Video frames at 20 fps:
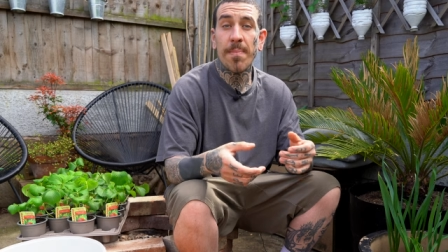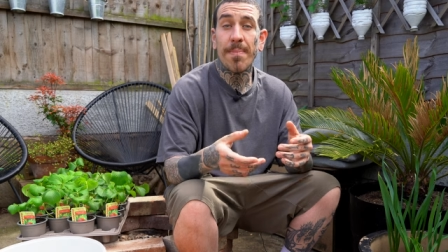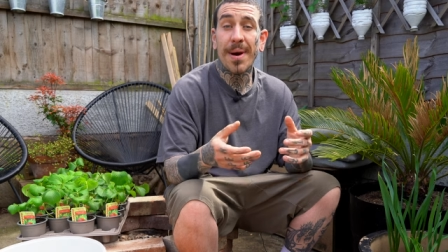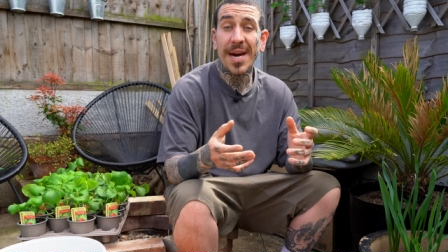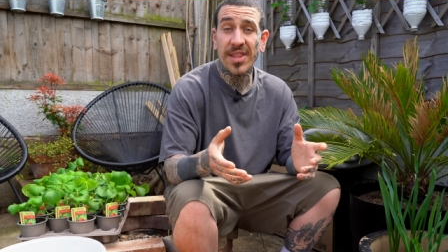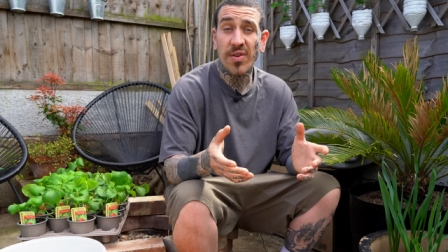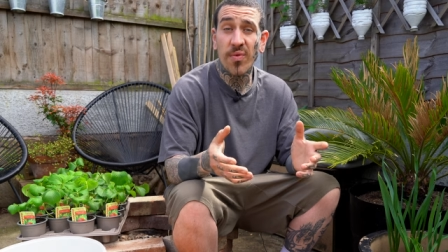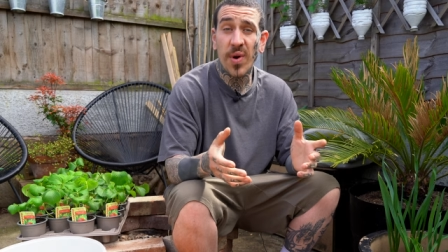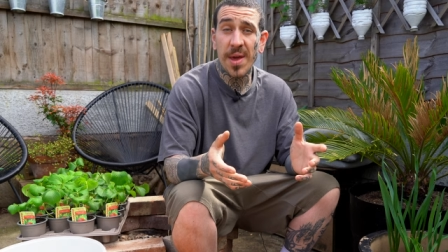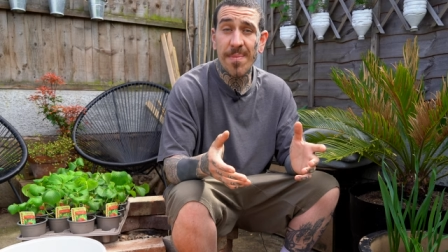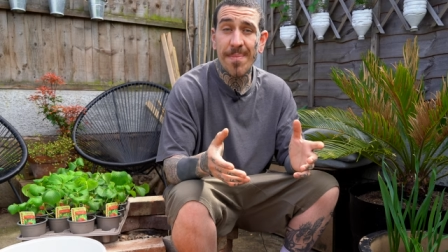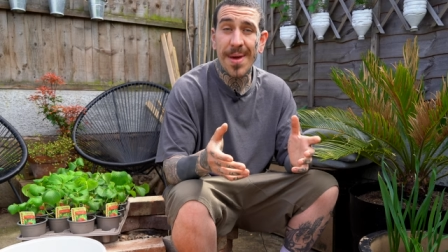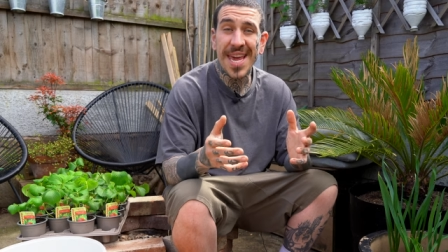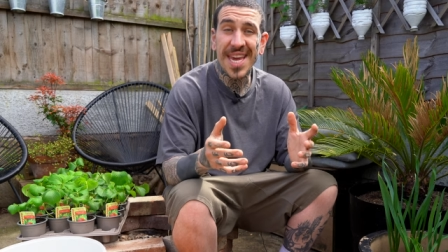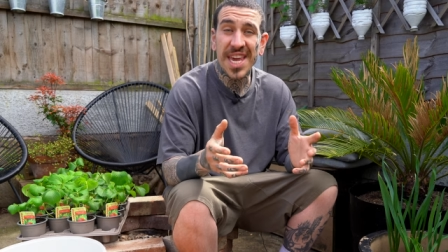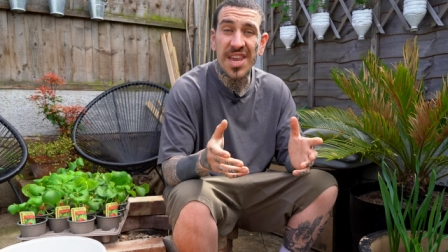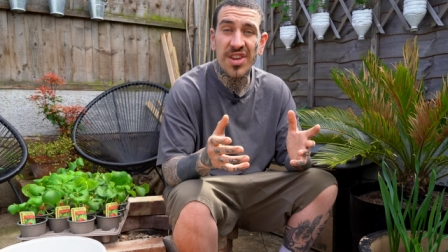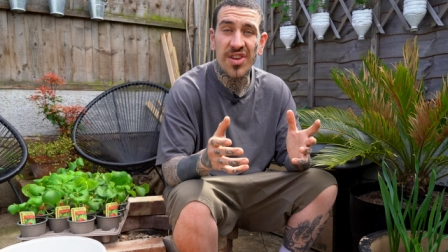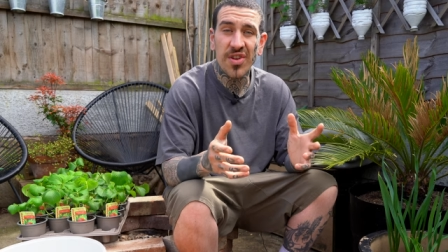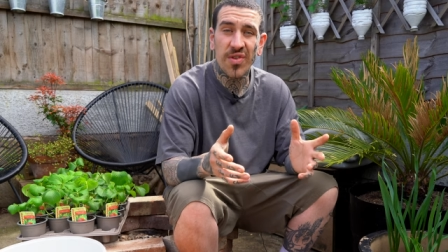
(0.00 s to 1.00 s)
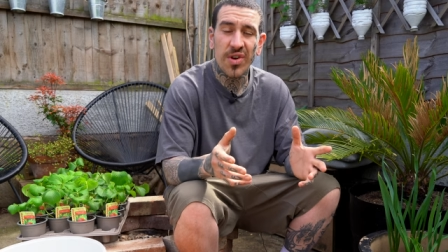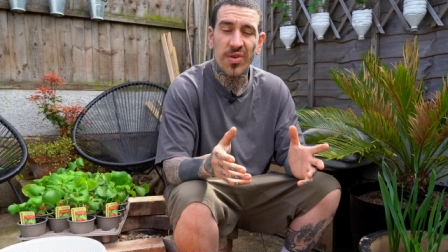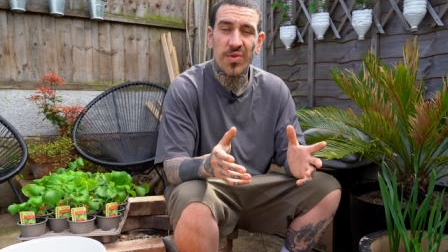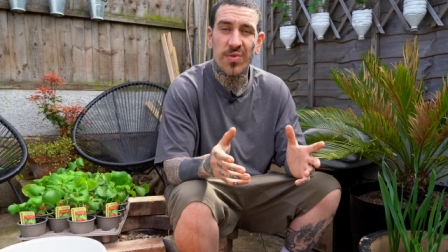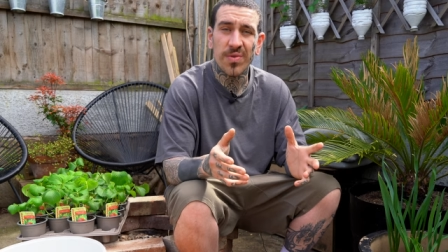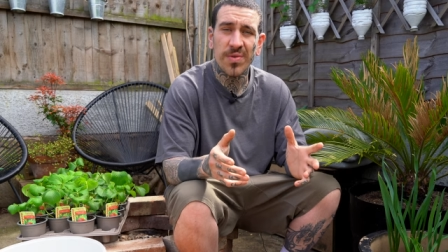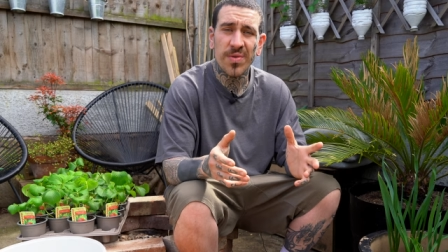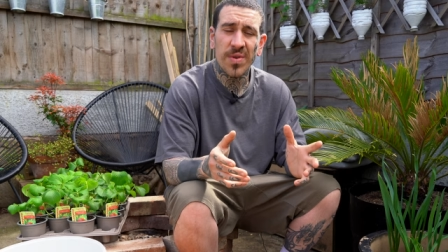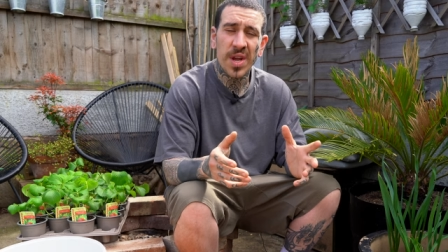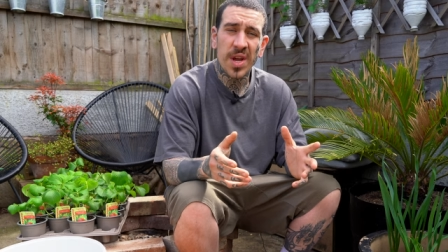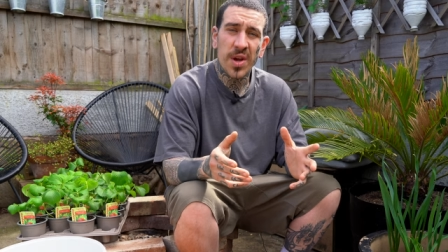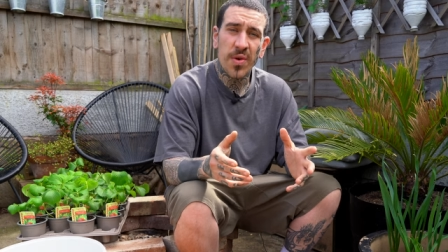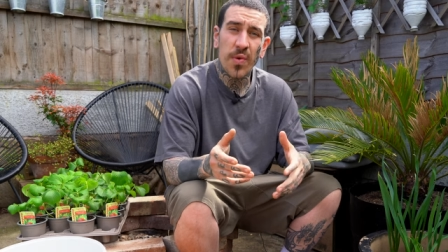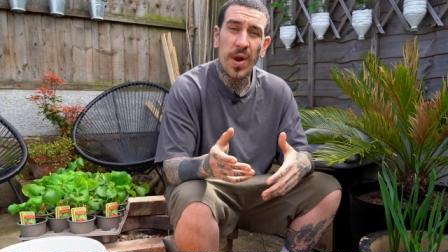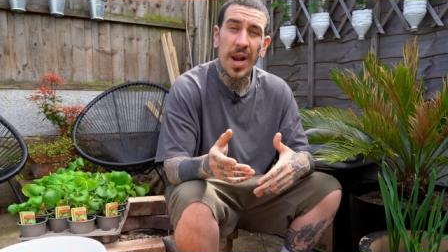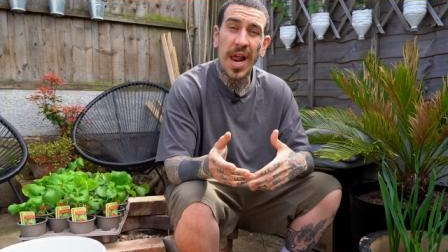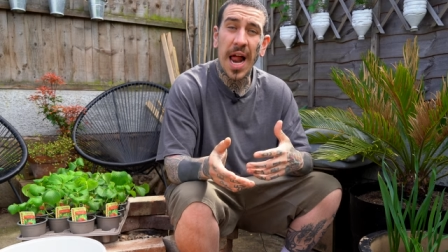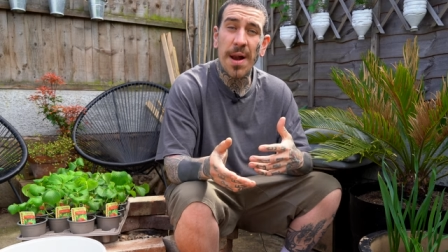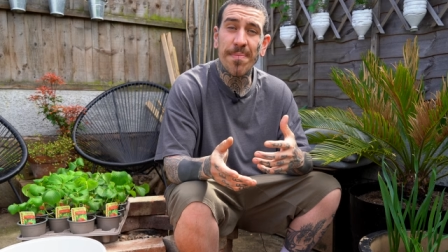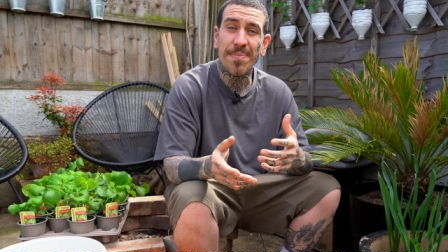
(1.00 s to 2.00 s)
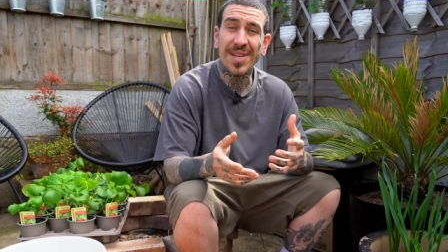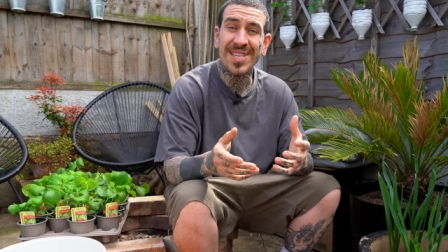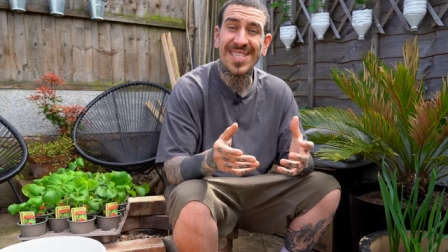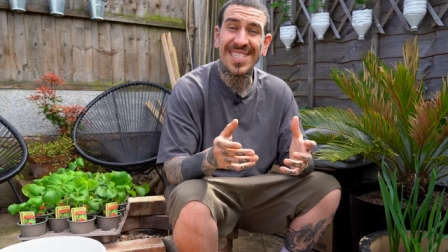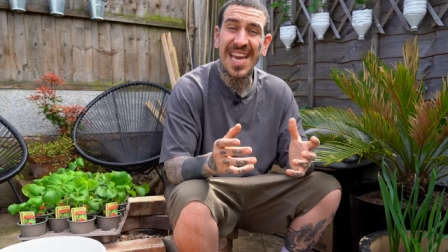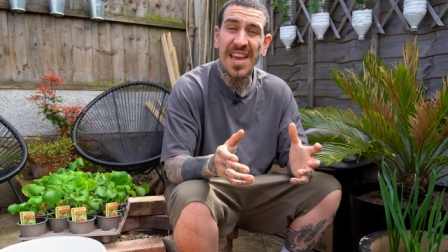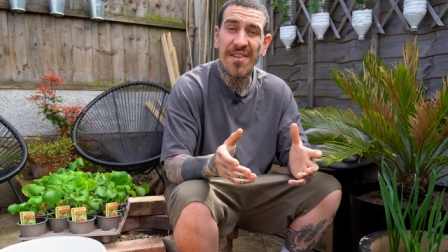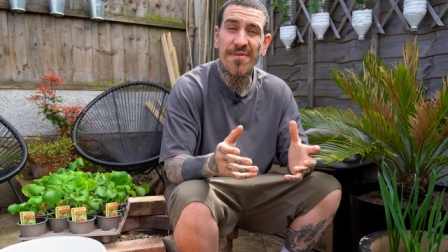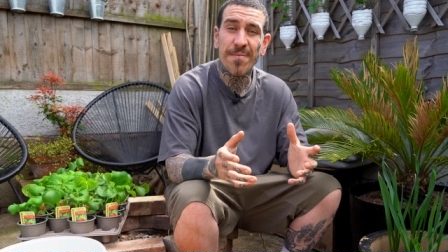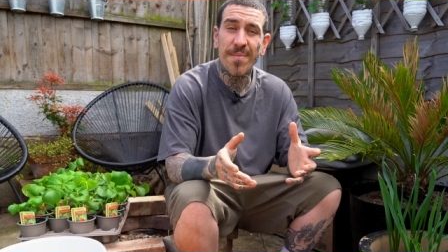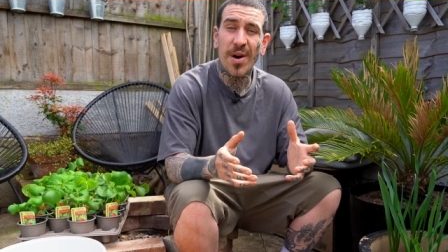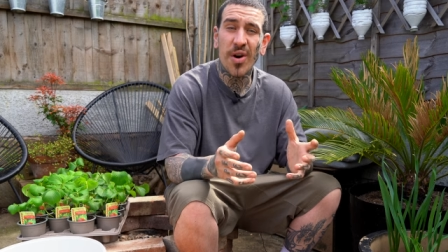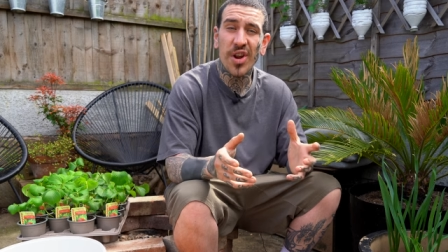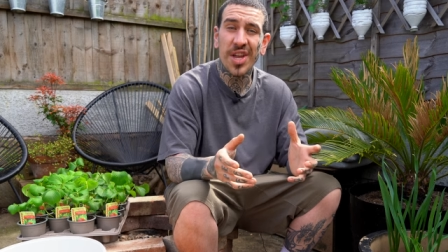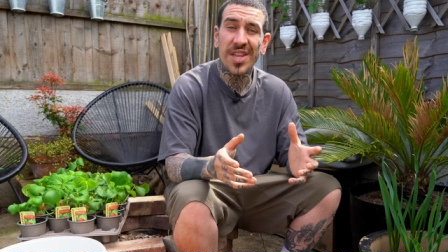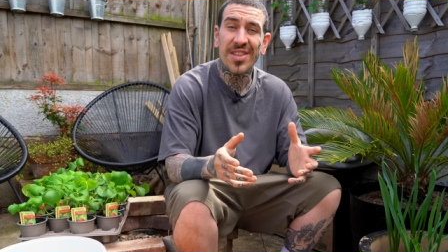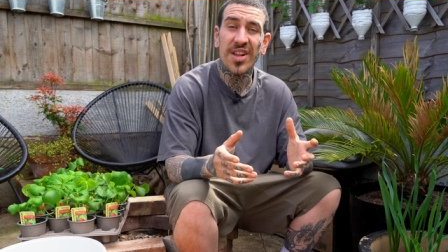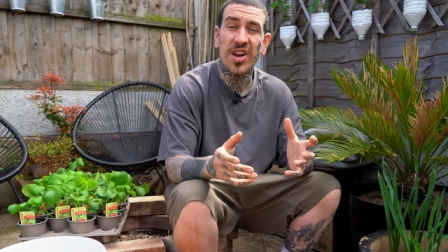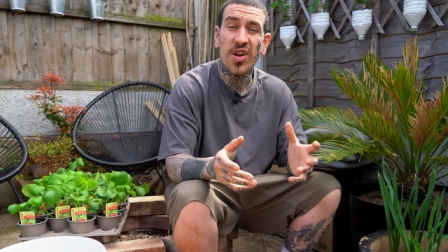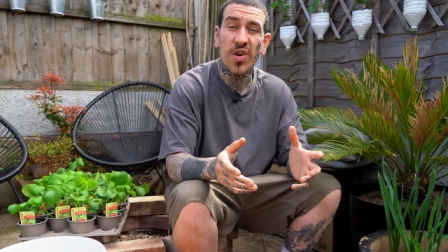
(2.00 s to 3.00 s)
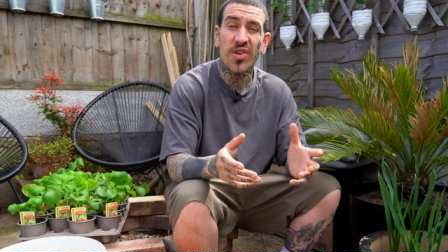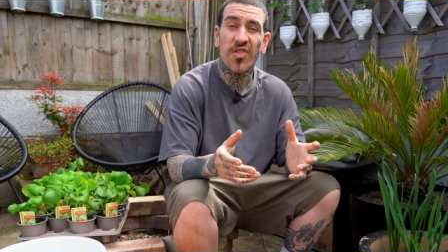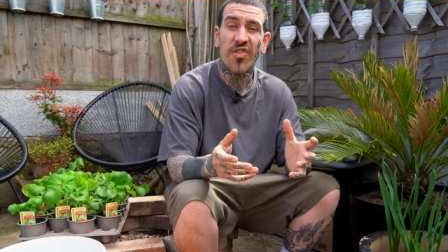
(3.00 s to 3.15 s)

By the way, making your own will help you save money in the long